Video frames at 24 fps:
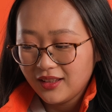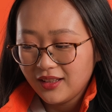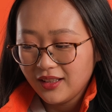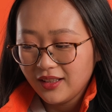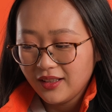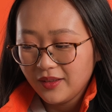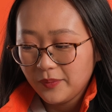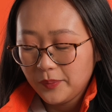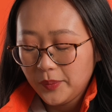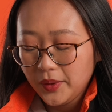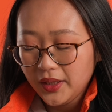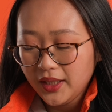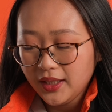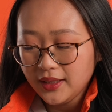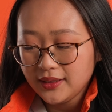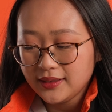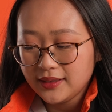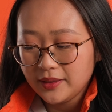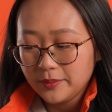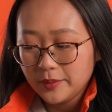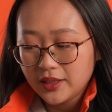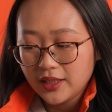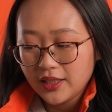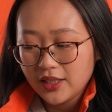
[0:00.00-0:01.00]
The biggest
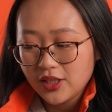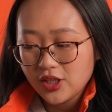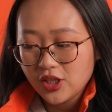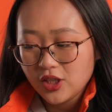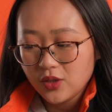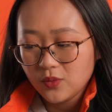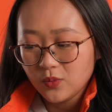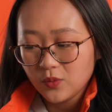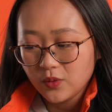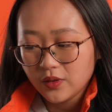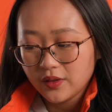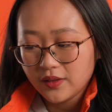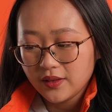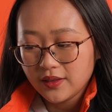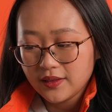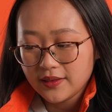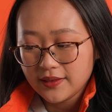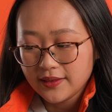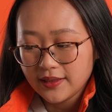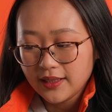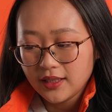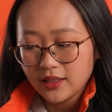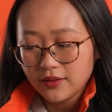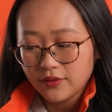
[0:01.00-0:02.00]
limitation with
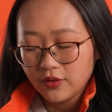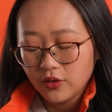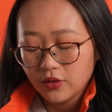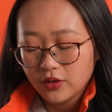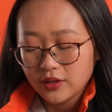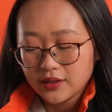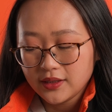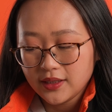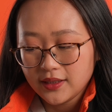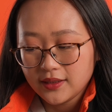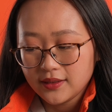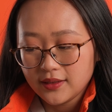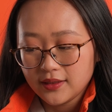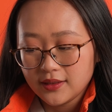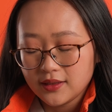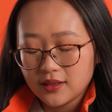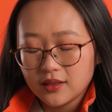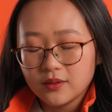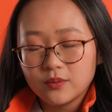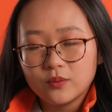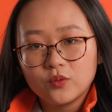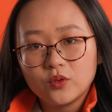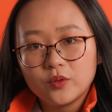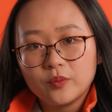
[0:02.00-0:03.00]
this LiDAR focusing
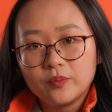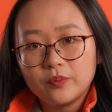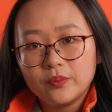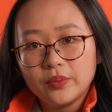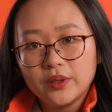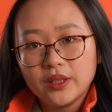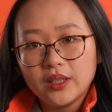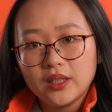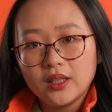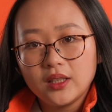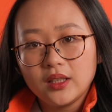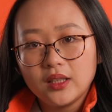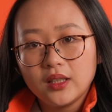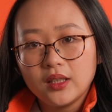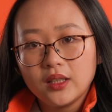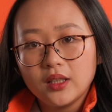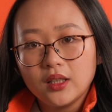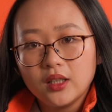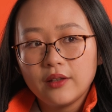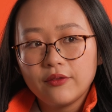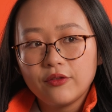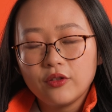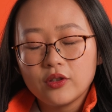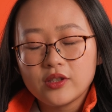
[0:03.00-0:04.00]
system would be
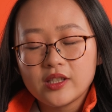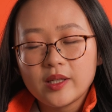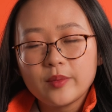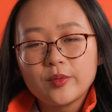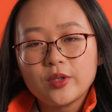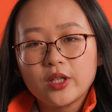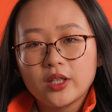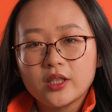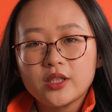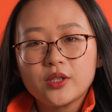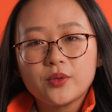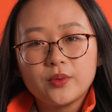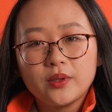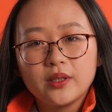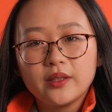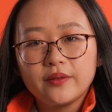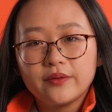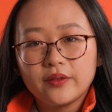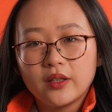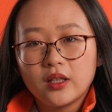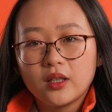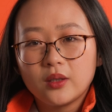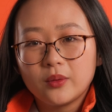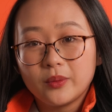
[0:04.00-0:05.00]
if your subject is really
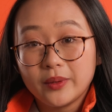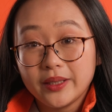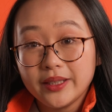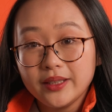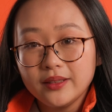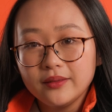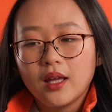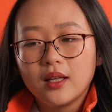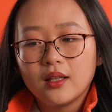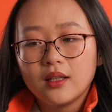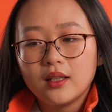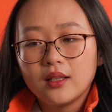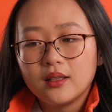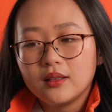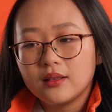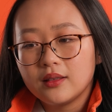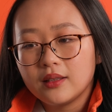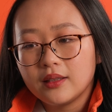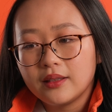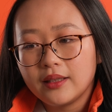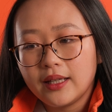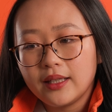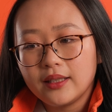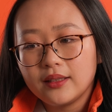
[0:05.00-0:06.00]
far away and then
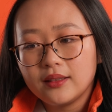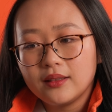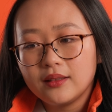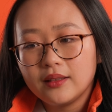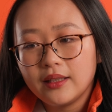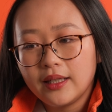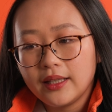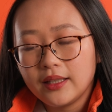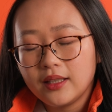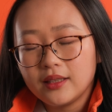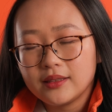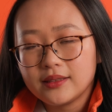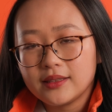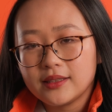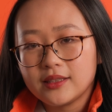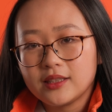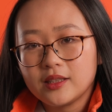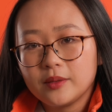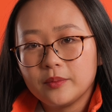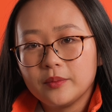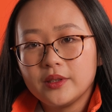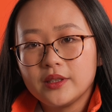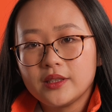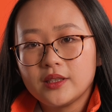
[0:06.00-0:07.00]
the LiDAR
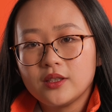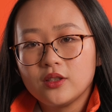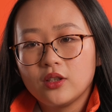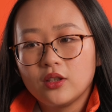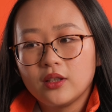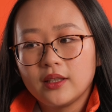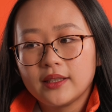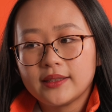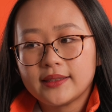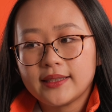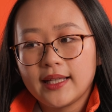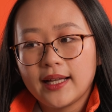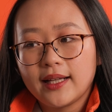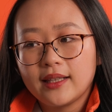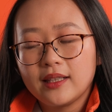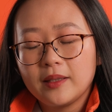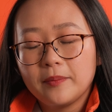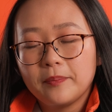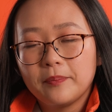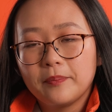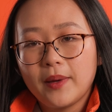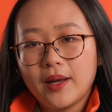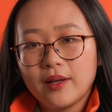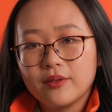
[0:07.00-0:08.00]
system is not exactly
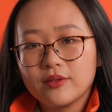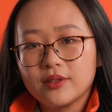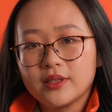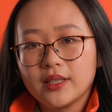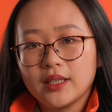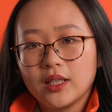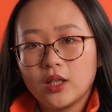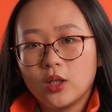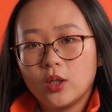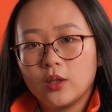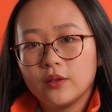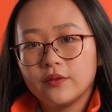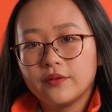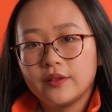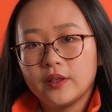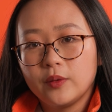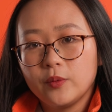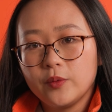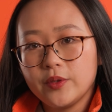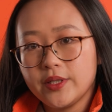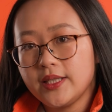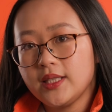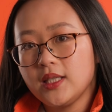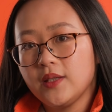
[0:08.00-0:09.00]
bouncing off
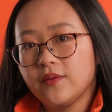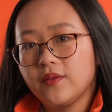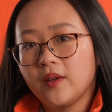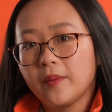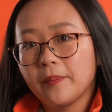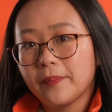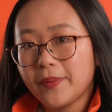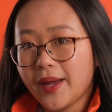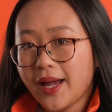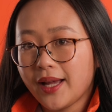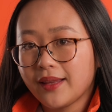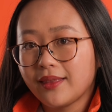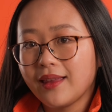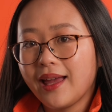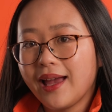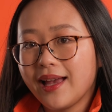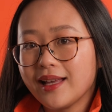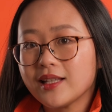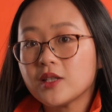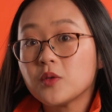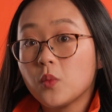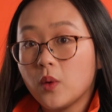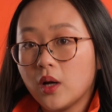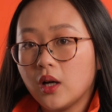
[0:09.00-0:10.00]
and receiving back
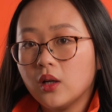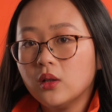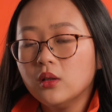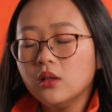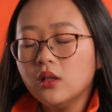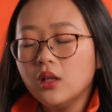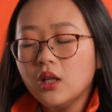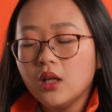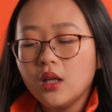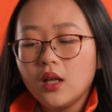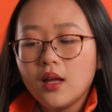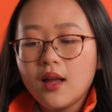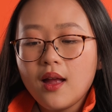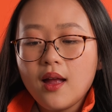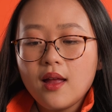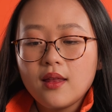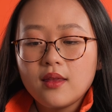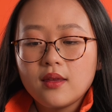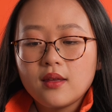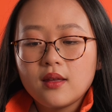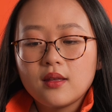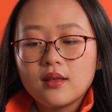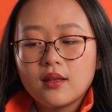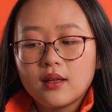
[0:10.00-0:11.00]
as well.
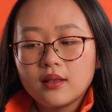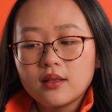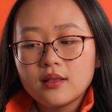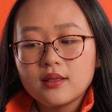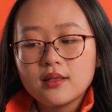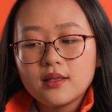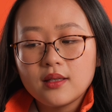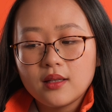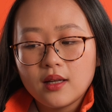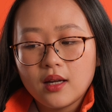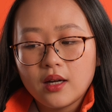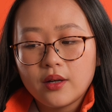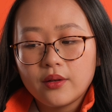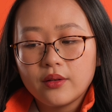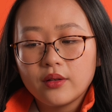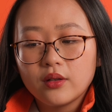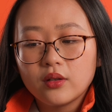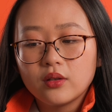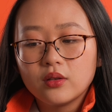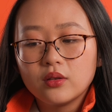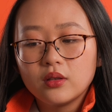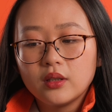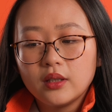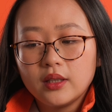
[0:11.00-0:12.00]
And then another
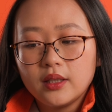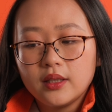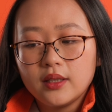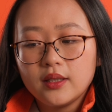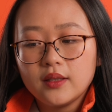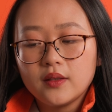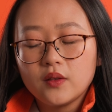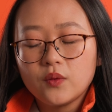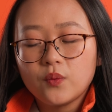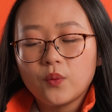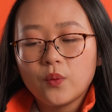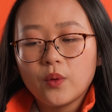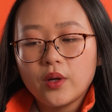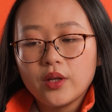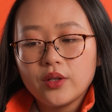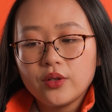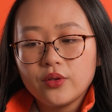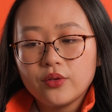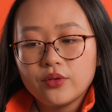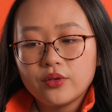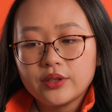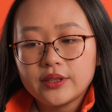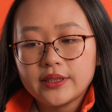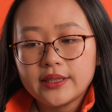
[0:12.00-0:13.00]
scenario is when
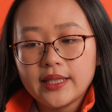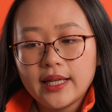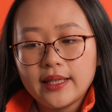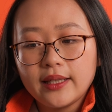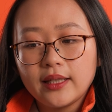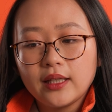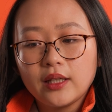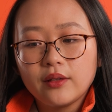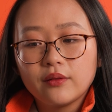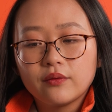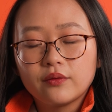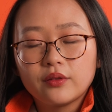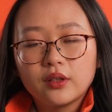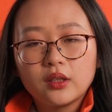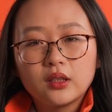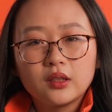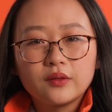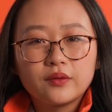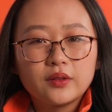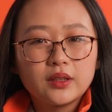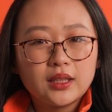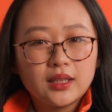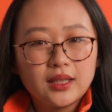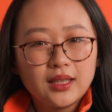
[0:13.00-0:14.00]
you're standing in front
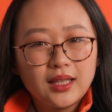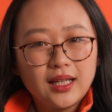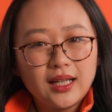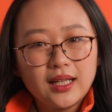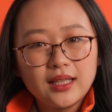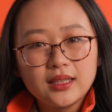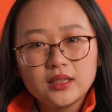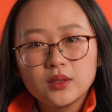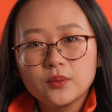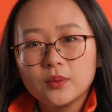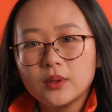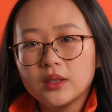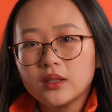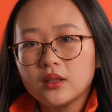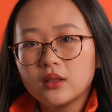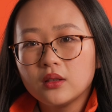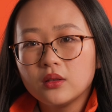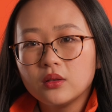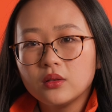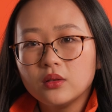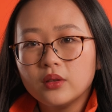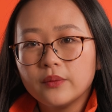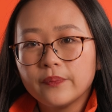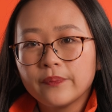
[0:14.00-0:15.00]
of a glass
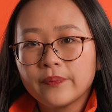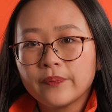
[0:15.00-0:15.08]
window.